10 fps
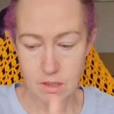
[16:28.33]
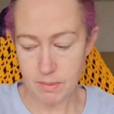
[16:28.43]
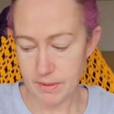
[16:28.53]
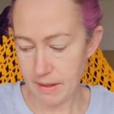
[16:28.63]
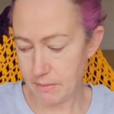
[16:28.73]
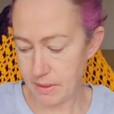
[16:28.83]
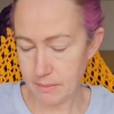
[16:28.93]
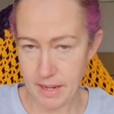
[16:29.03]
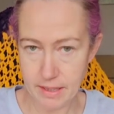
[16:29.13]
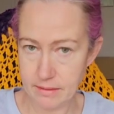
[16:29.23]
I'll put that one
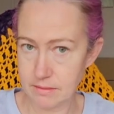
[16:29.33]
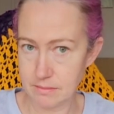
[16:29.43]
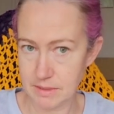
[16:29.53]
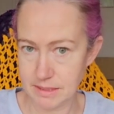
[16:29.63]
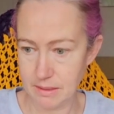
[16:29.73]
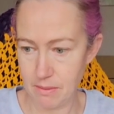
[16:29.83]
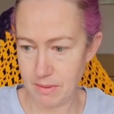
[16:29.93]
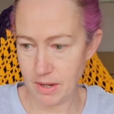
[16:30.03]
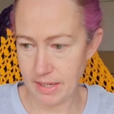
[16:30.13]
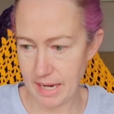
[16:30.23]
away and we'll see what we
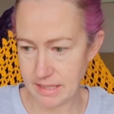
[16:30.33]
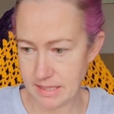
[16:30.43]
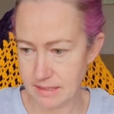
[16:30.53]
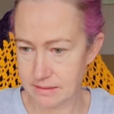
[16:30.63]
got next.